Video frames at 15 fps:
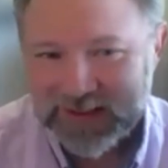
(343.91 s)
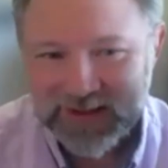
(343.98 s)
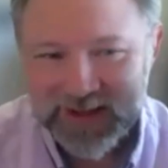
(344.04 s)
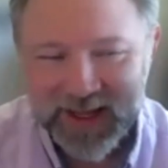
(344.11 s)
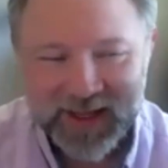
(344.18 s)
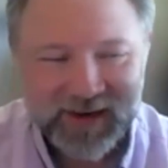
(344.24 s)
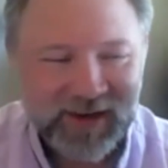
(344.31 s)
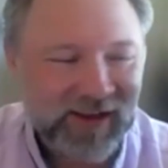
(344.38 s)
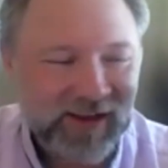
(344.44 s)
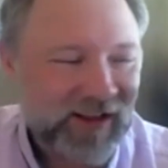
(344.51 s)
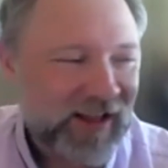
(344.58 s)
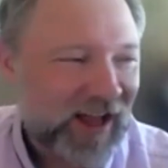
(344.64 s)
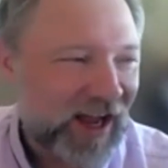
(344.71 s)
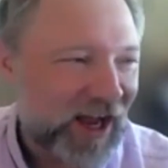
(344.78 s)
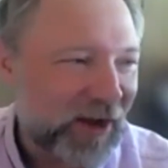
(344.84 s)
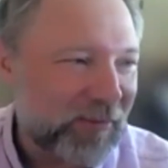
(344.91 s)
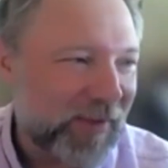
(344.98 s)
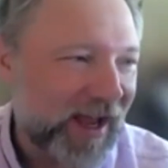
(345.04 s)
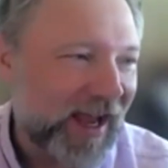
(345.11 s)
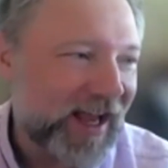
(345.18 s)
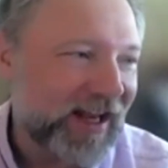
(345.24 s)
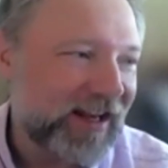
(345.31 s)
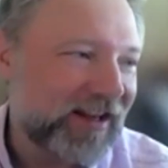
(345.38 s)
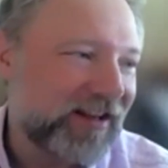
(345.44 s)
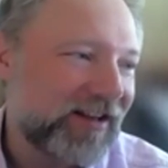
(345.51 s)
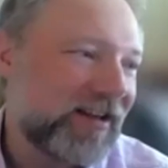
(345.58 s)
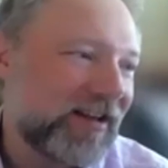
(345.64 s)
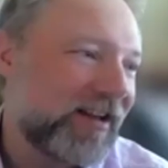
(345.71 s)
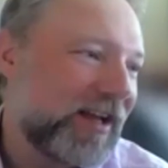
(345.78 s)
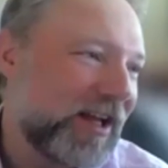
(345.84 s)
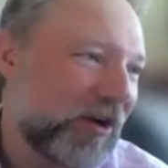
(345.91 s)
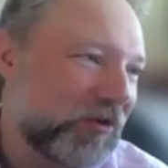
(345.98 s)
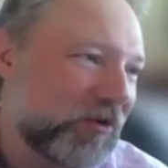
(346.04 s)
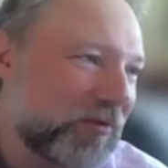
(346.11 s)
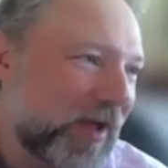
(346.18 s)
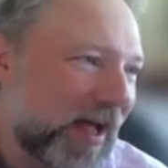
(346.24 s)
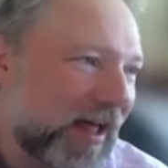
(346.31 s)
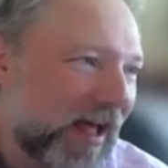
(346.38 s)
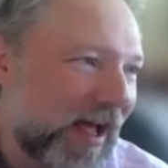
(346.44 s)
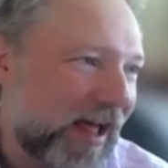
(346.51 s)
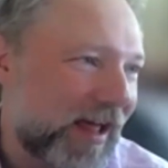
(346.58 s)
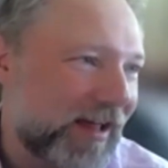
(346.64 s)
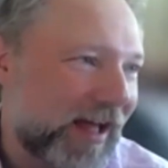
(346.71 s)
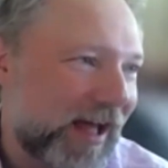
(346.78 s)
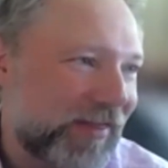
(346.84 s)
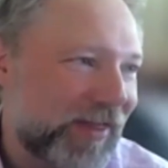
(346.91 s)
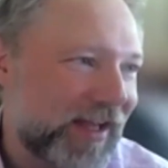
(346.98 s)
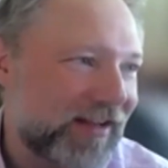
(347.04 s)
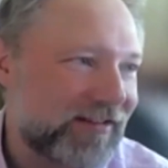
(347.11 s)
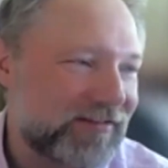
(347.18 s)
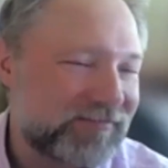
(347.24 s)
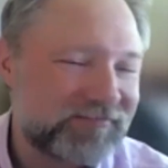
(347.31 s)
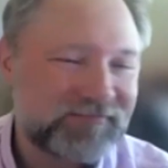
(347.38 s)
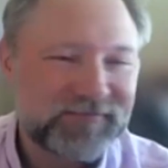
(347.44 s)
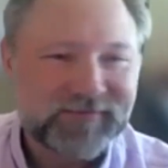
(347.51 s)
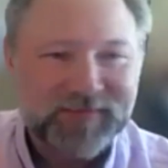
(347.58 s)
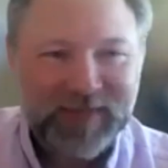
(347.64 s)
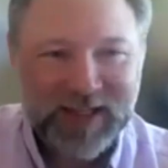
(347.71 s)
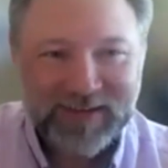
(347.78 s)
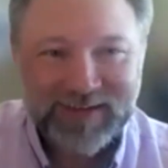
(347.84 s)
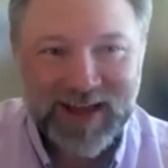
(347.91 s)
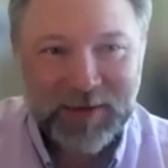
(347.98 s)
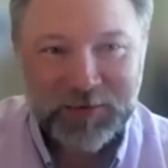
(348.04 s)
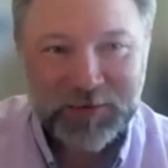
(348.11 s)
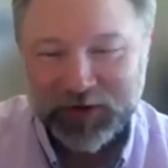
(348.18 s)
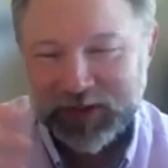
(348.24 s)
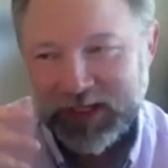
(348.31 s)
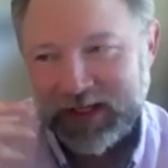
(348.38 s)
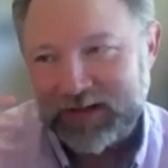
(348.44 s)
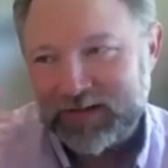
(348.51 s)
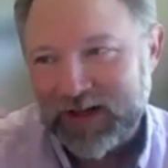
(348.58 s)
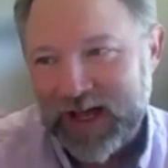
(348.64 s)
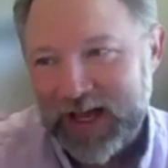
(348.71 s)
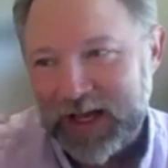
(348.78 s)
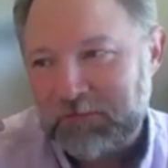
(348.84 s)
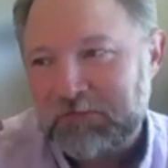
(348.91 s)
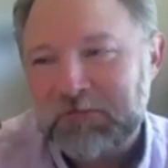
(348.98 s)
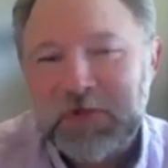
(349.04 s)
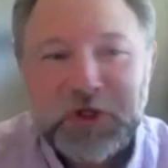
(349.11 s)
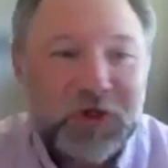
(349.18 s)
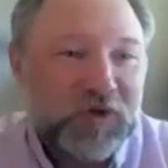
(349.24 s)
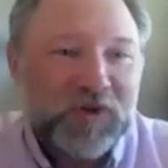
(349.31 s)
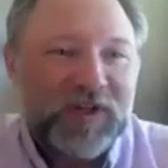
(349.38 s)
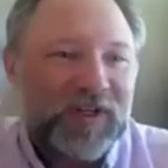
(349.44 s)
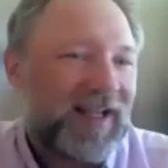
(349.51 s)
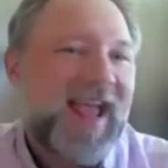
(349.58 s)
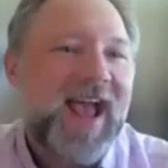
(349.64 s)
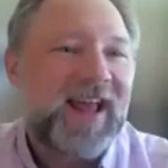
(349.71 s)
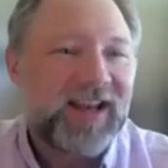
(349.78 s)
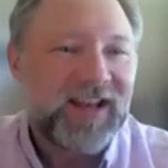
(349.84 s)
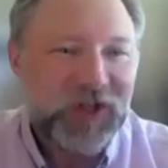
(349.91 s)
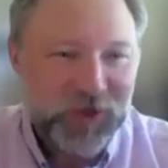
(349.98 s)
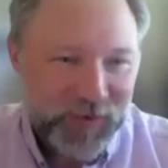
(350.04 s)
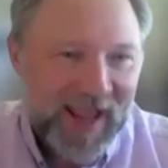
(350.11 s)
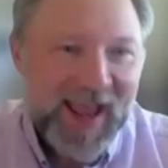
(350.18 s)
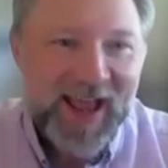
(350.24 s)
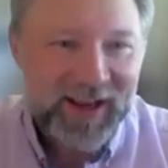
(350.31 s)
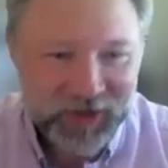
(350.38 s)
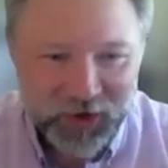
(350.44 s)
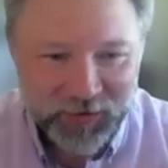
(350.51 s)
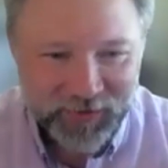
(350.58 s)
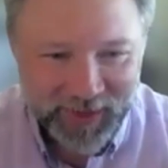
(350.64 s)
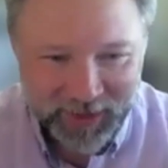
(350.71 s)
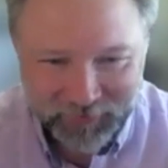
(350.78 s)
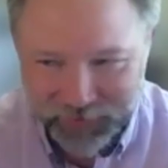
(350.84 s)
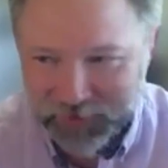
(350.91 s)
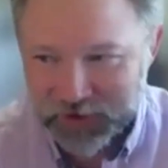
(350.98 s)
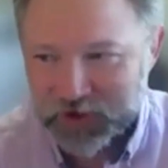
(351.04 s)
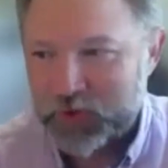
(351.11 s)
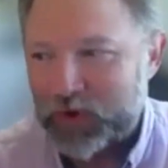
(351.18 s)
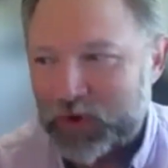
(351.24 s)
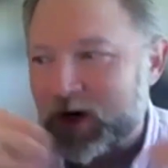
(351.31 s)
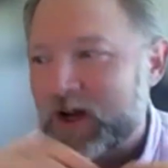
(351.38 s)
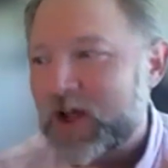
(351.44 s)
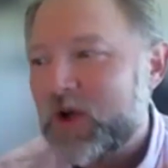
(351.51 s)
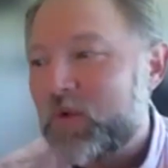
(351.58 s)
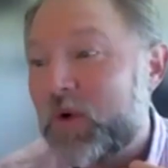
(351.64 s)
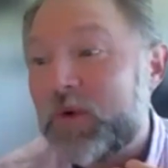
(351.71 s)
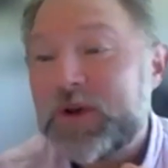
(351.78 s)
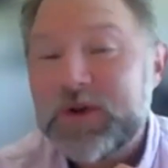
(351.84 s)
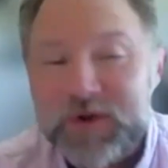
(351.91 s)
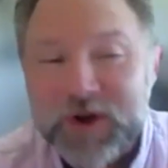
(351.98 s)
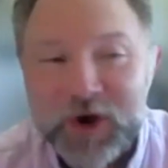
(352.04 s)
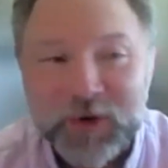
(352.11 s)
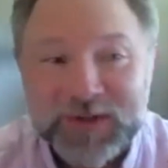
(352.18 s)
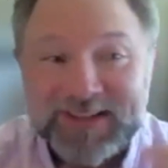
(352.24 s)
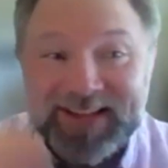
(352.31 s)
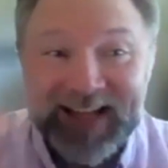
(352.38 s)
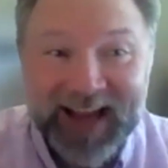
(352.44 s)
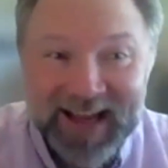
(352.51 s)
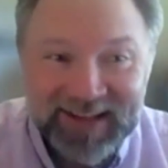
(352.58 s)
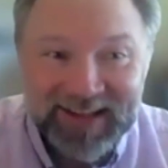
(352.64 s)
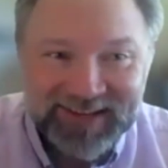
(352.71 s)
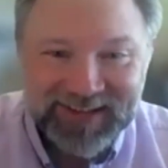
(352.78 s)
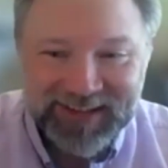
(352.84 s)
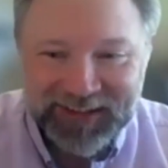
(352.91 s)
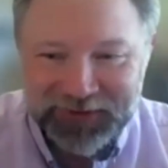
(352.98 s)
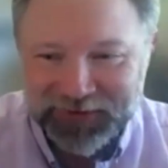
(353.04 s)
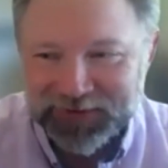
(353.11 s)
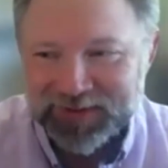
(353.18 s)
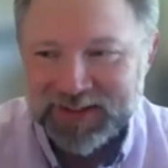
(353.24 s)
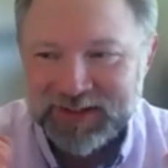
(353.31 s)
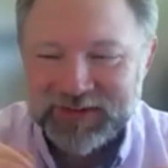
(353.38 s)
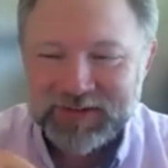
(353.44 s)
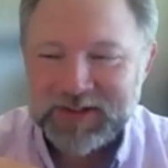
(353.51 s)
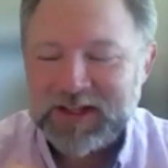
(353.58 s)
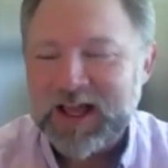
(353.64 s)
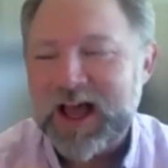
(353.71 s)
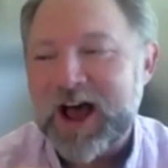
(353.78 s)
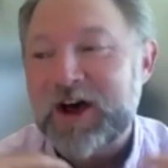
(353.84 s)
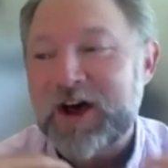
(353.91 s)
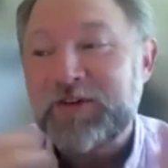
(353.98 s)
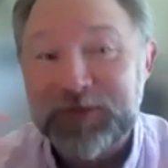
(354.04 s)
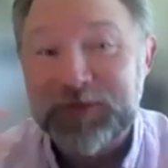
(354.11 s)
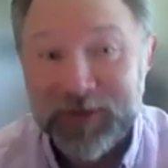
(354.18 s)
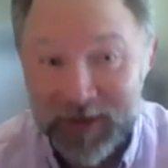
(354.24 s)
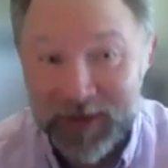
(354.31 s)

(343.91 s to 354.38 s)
of that. Um, and you know, I, I, I think conceptually, like you, you can't you can't know that for sure. What we do know is the incidence of